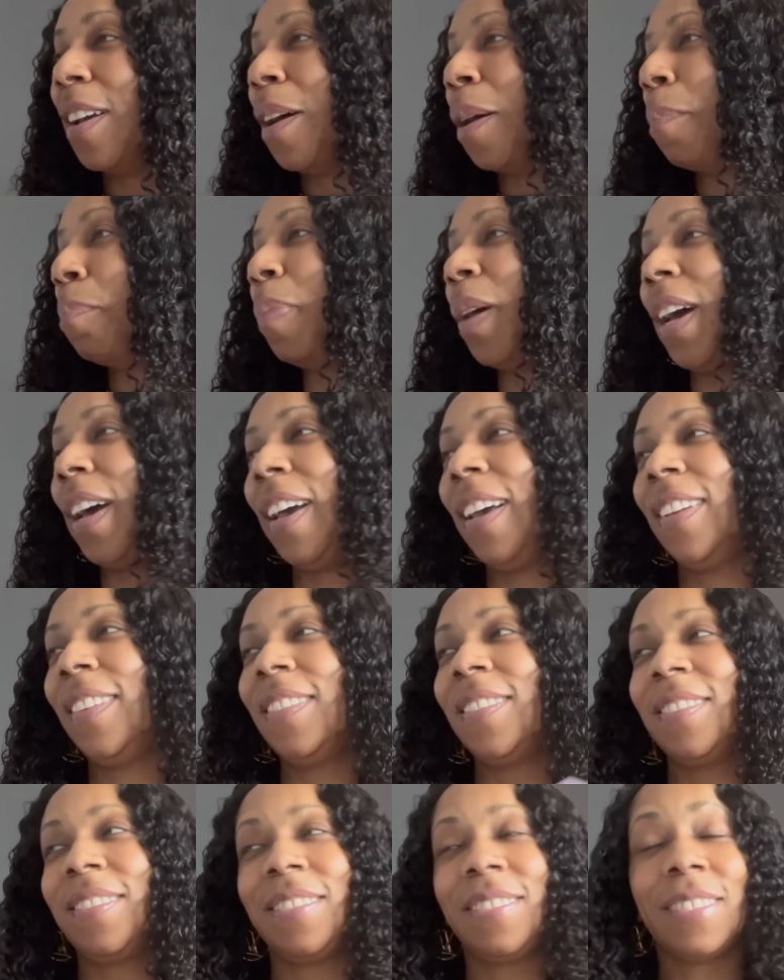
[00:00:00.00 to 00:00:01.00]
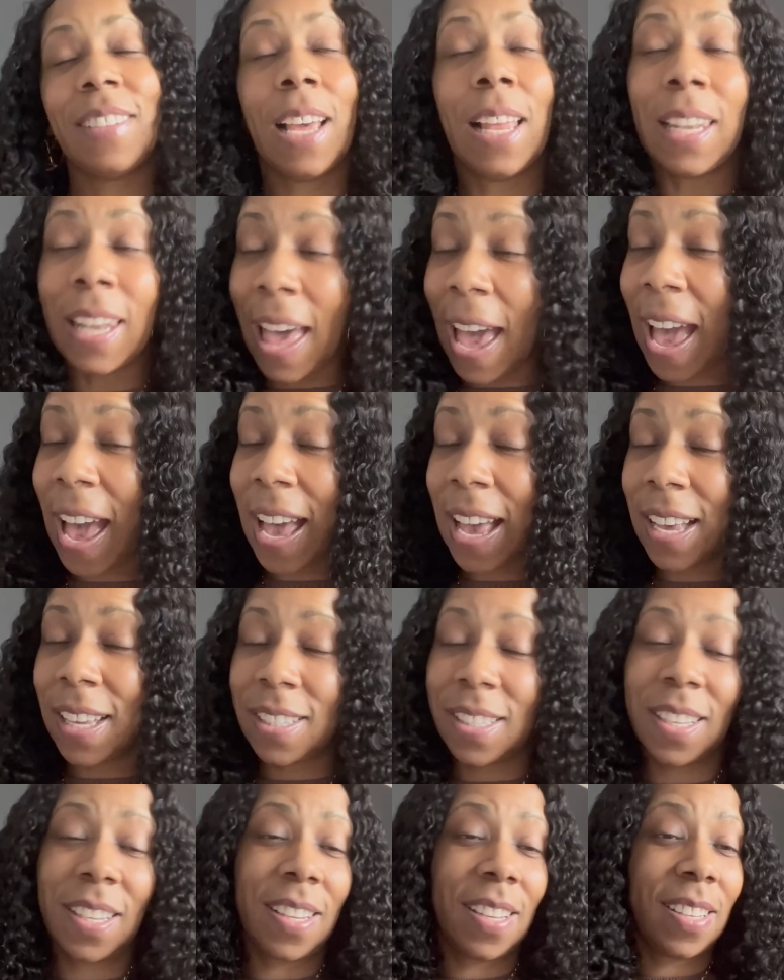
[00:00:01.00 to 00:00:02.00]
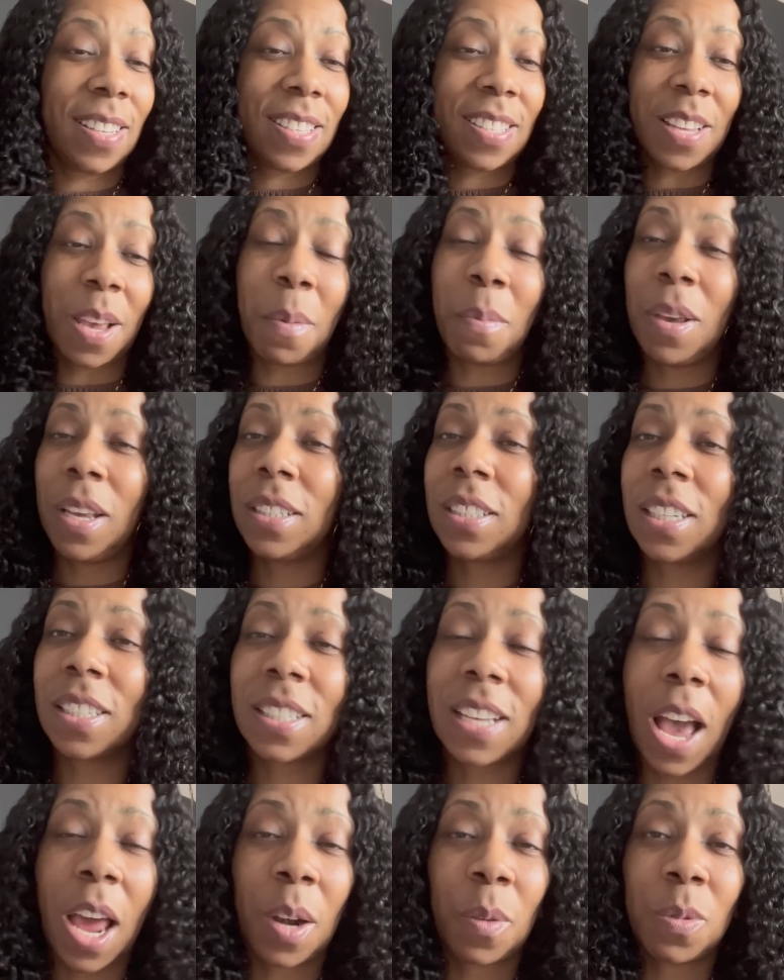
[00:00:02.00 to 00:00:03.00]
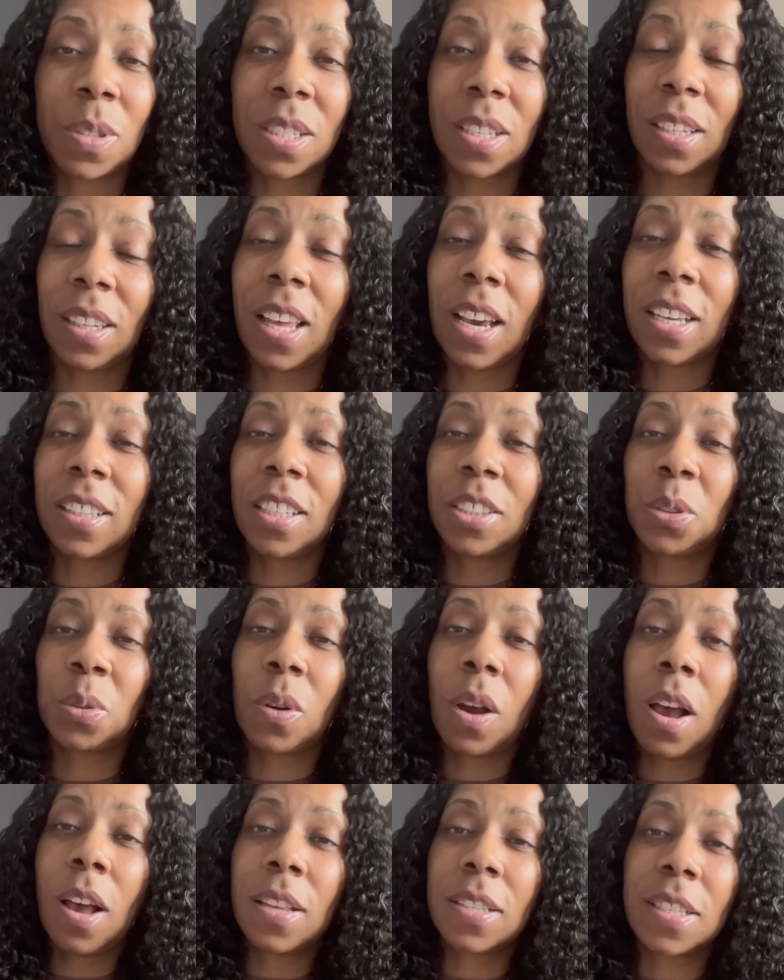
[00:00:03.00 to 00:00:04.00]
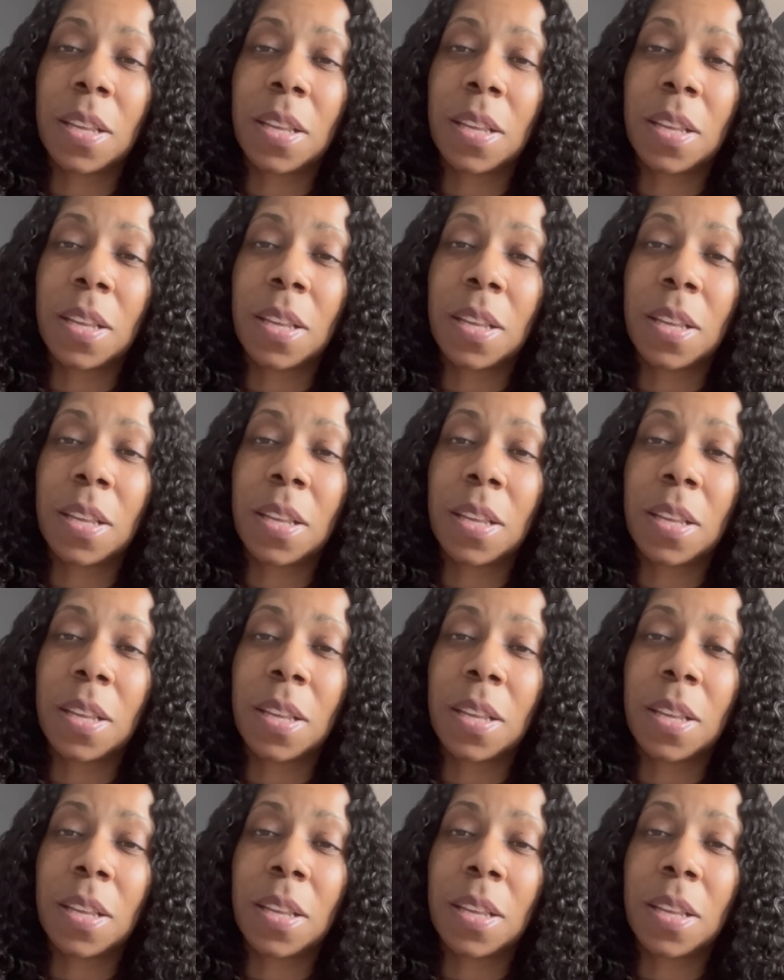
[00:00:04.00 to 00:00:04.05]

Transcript: But alas, some it just kind of was the luck of the draw.